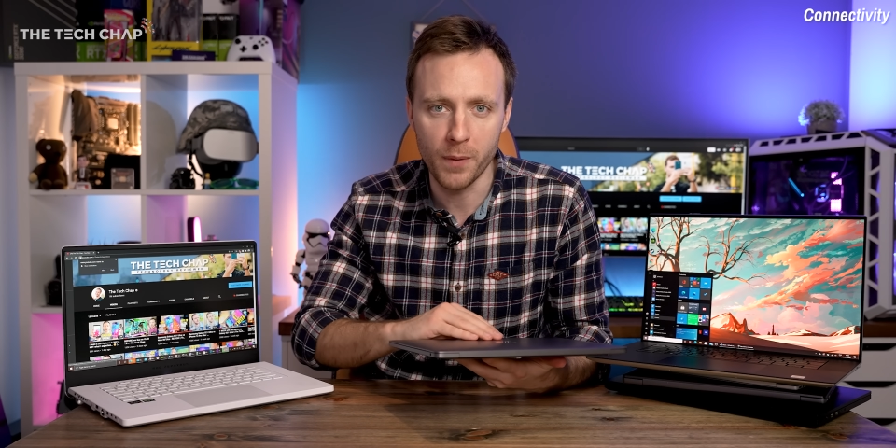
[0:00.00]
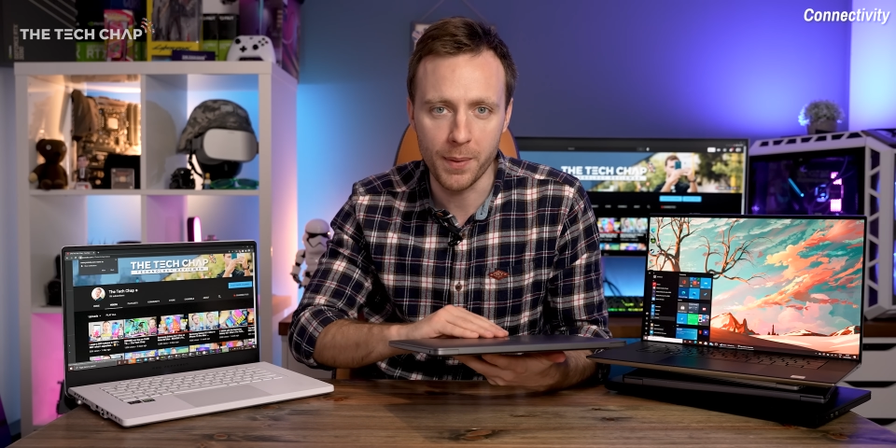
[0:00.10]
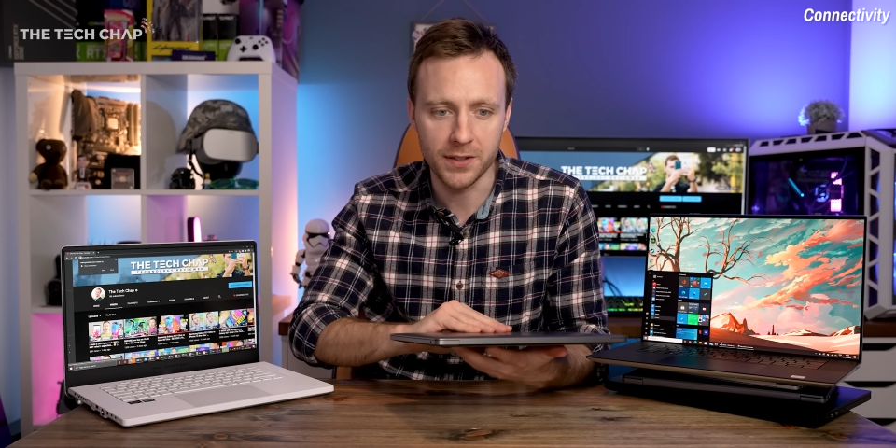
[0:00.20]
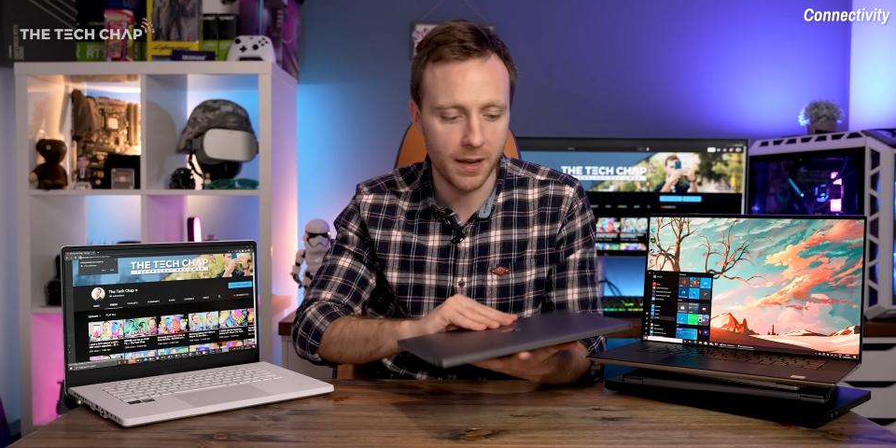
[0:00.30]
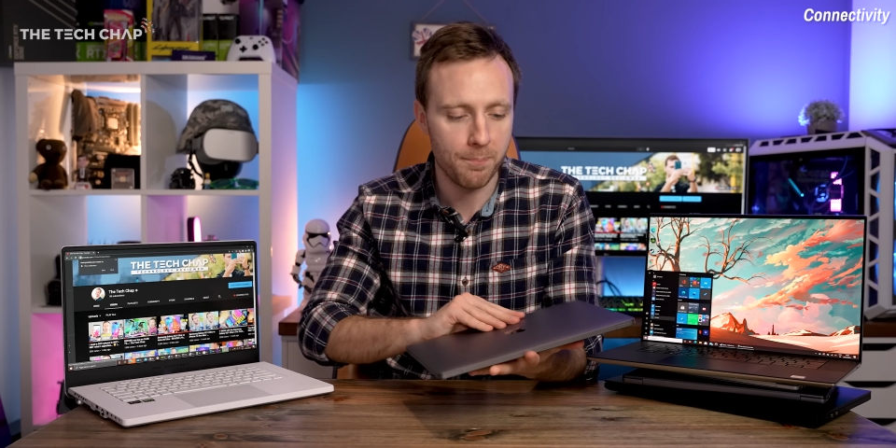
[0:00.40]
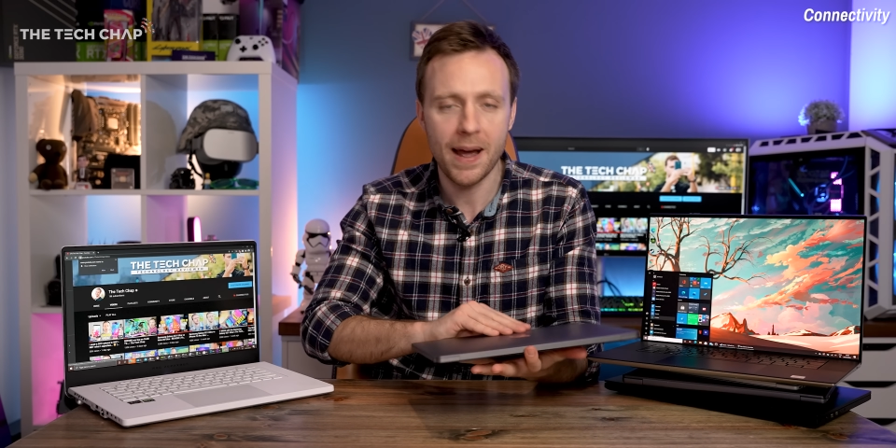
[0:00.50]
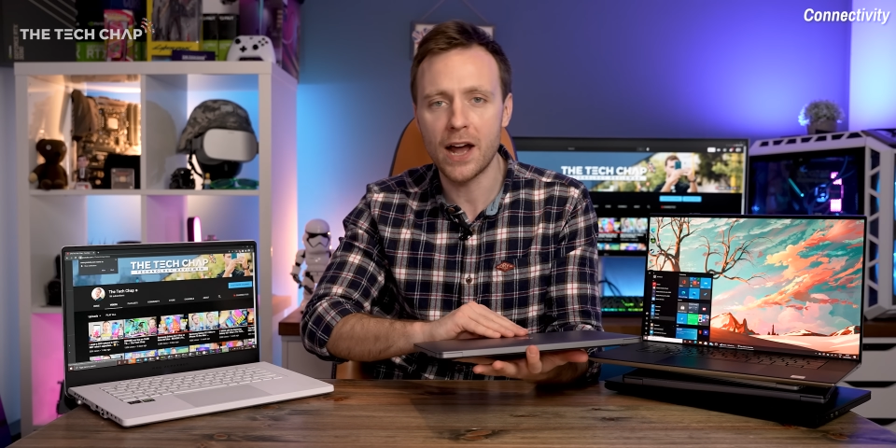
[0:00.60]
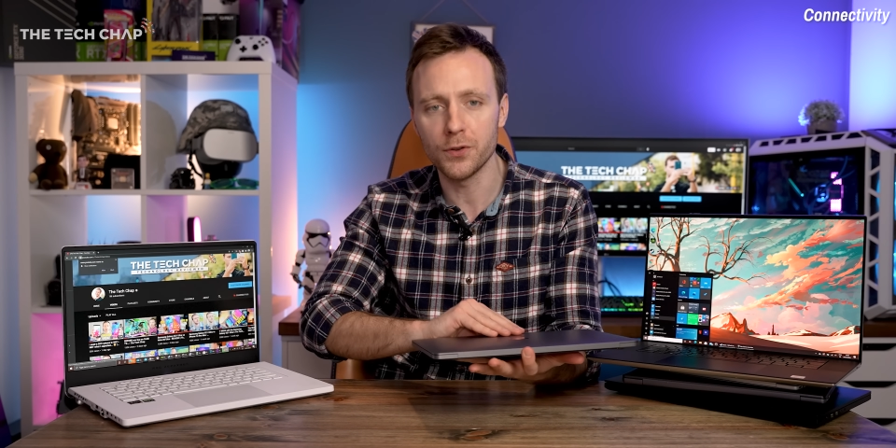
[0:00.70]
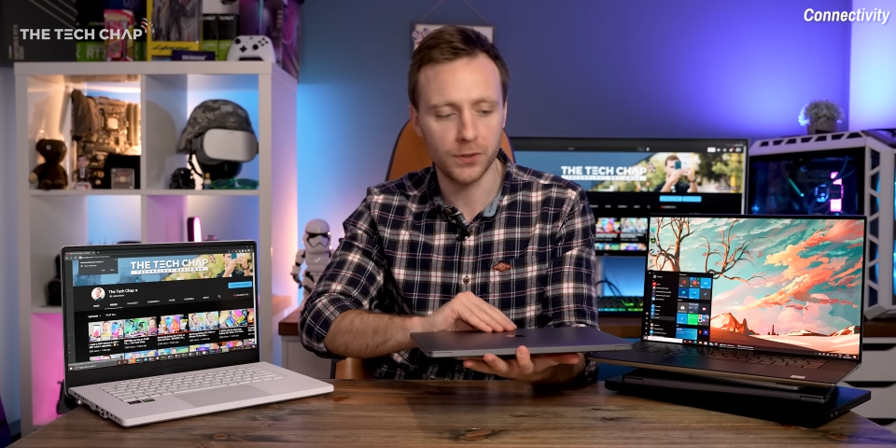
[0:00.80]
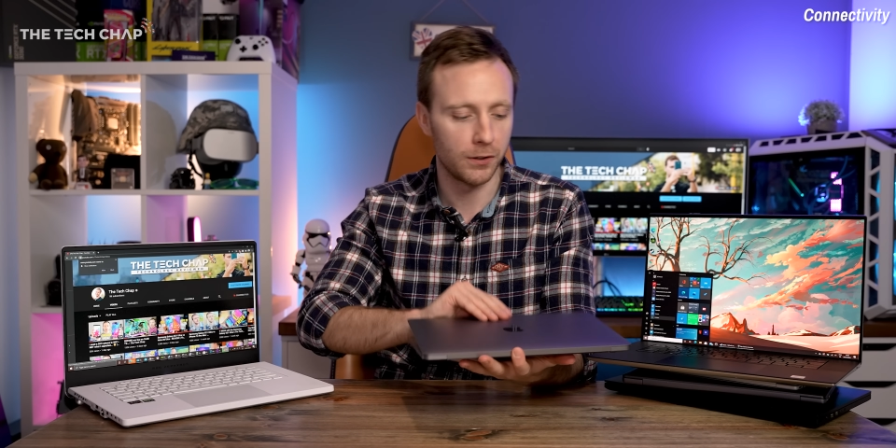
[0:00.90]
maybe it's a
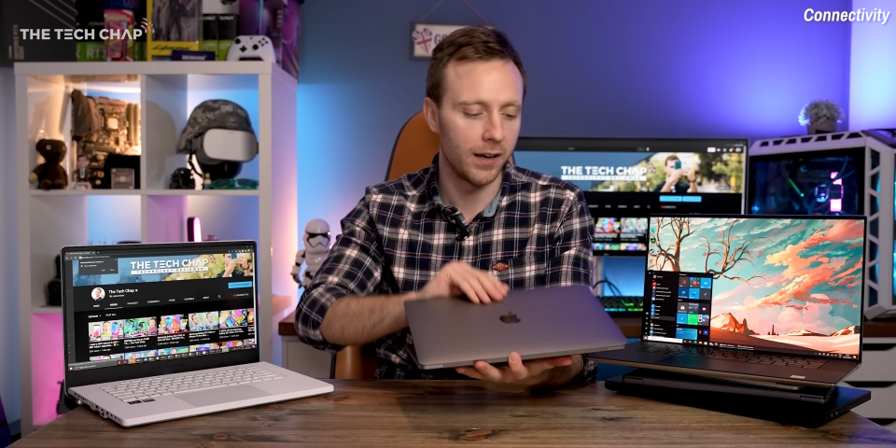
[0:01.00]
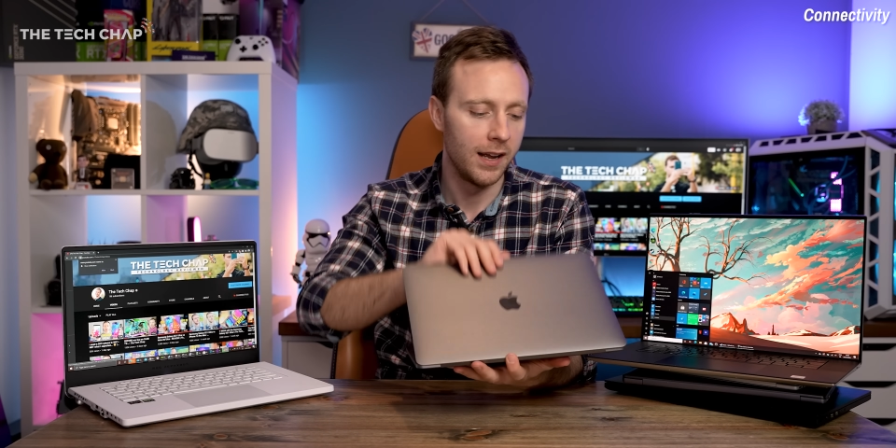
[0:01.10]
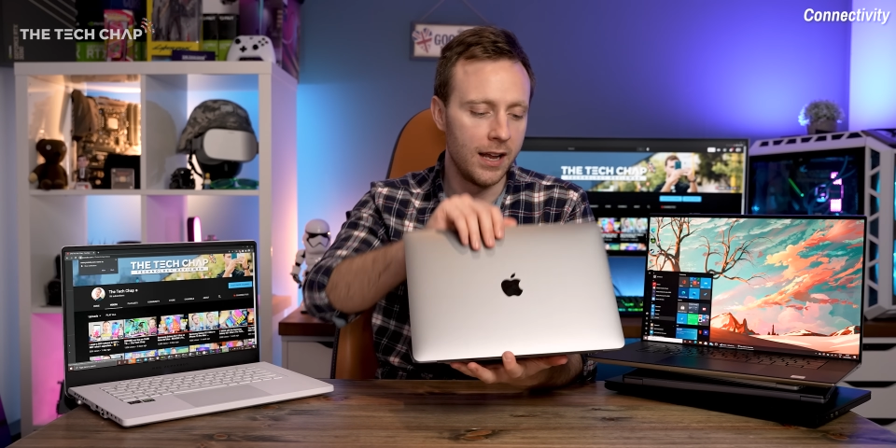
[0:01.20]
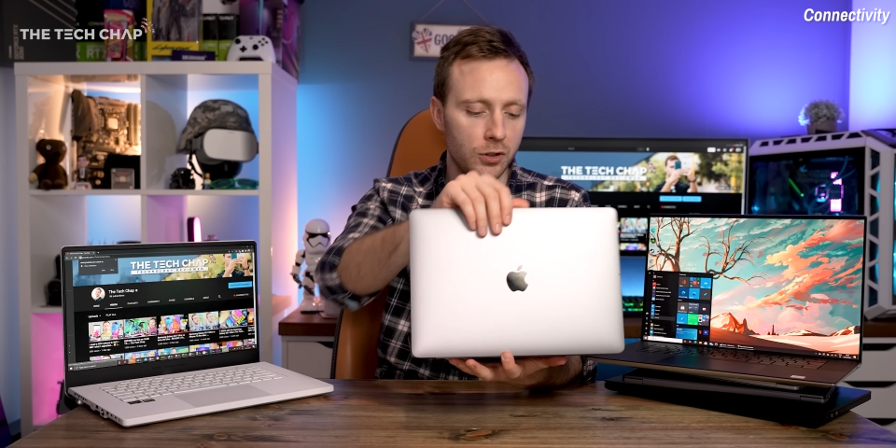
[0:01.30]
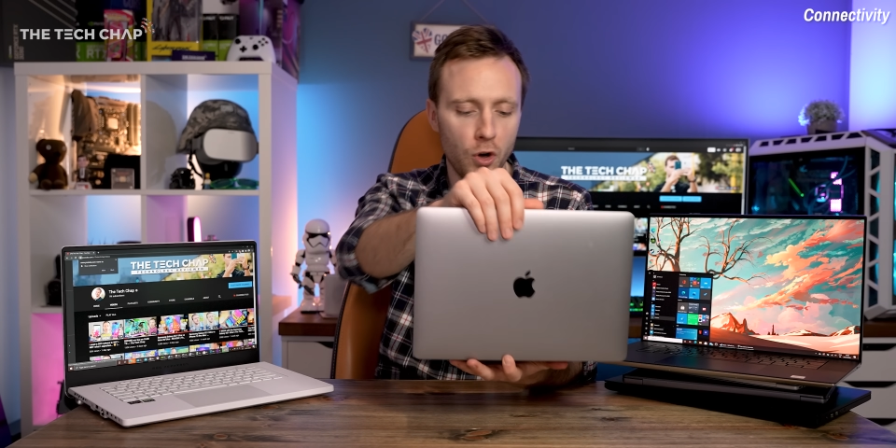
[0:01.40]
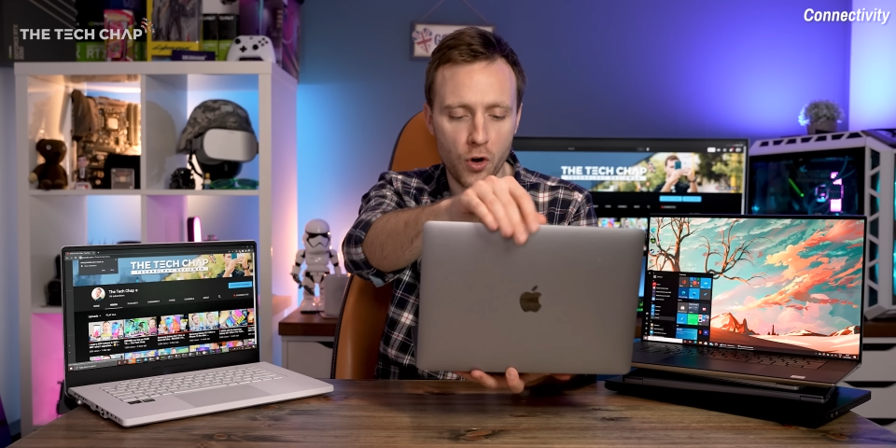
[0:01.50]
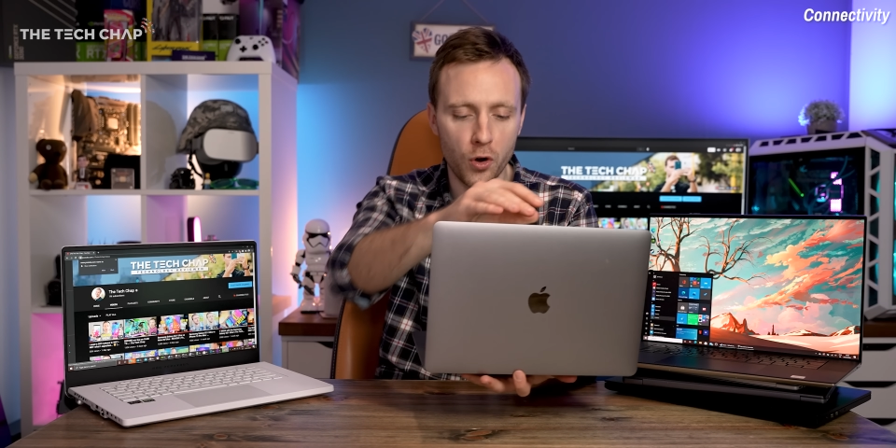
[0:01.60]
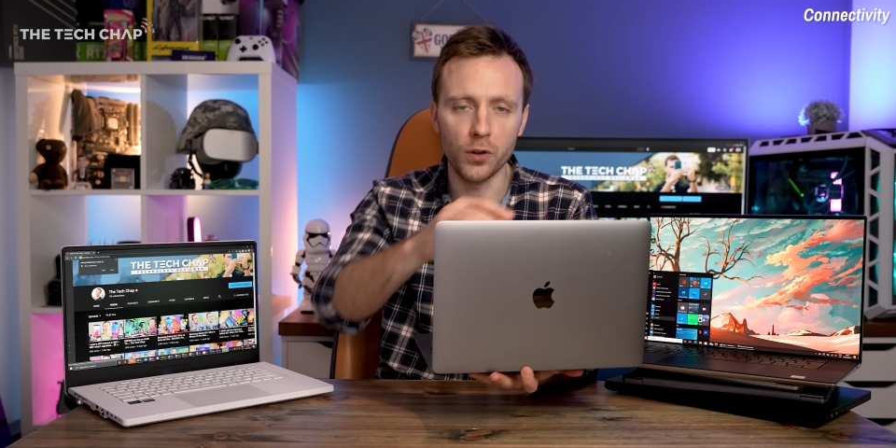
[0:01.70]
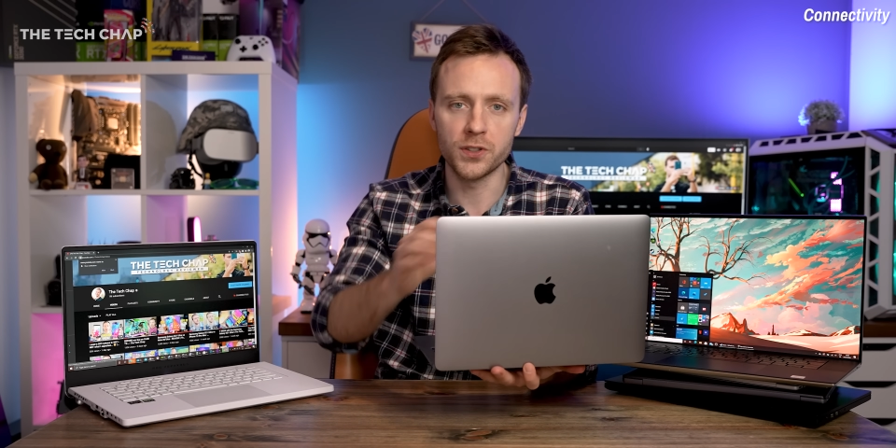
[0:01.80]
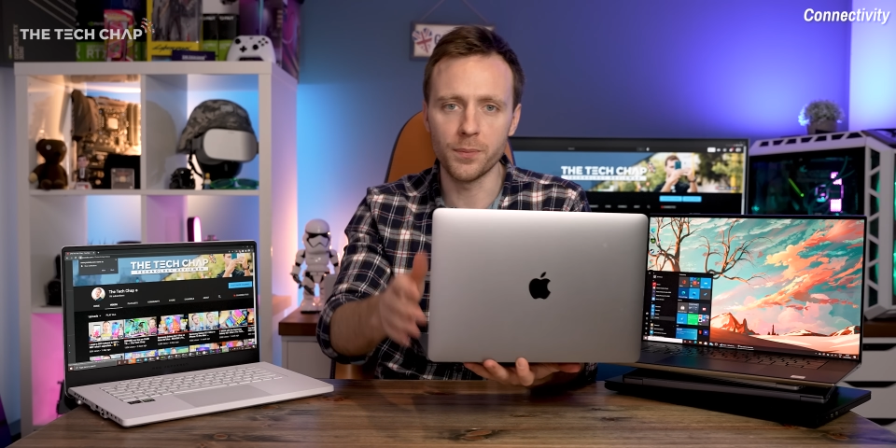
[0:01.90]
mouse or a
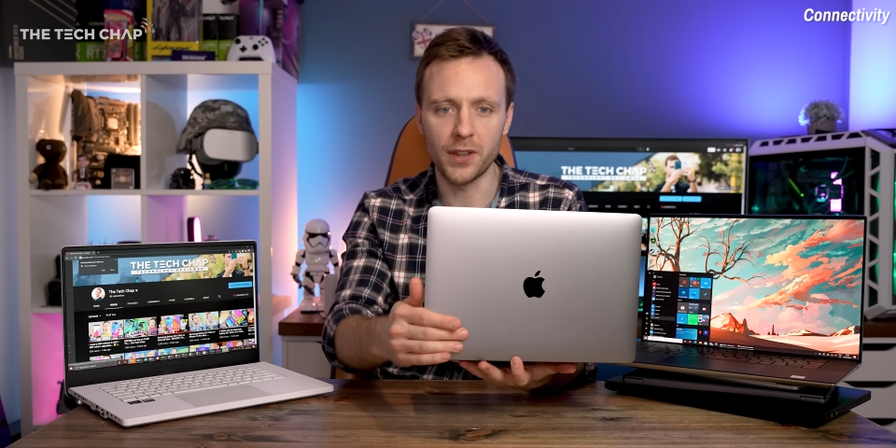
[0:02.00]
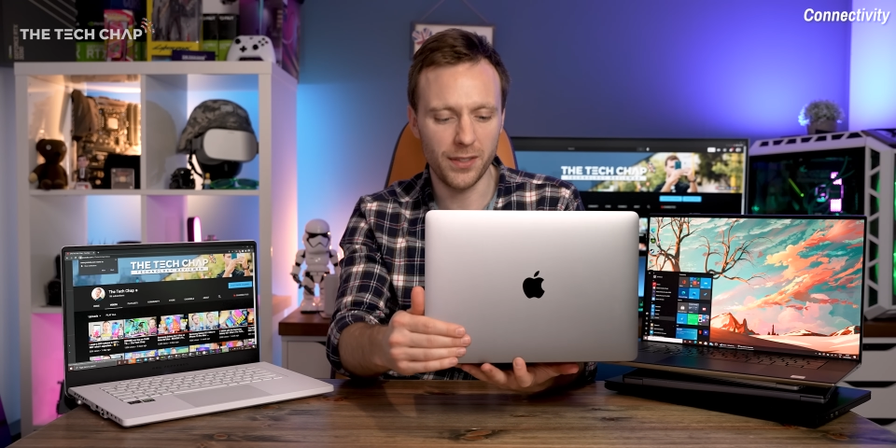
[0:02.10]
dongle or something,